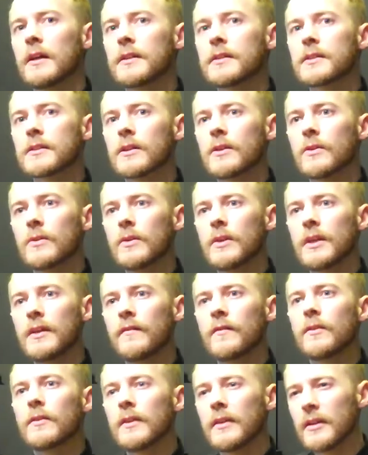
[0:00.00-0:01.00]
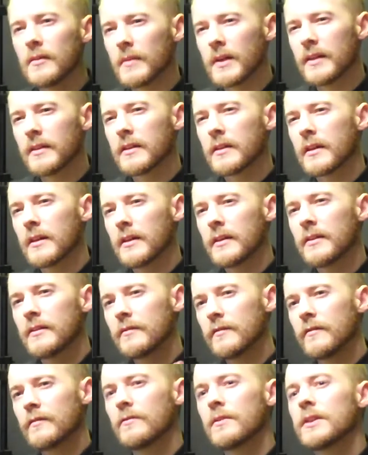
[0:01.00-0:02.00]
So if you think about the kind
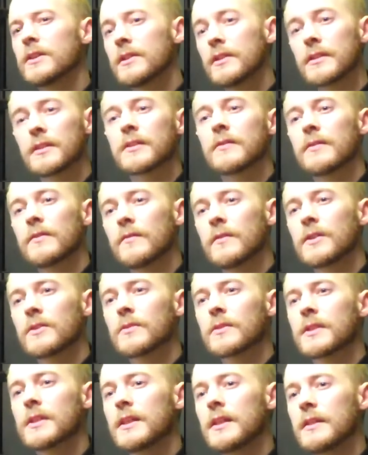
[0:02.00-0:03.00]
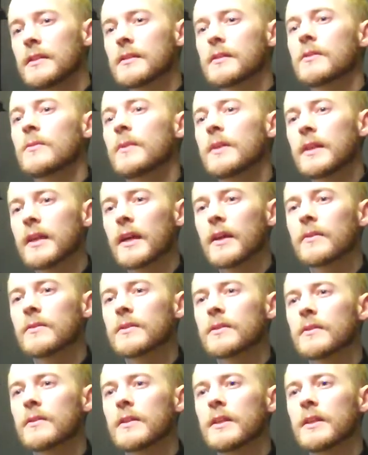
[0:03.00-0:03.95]
of richness of the visual scenes that we encounter,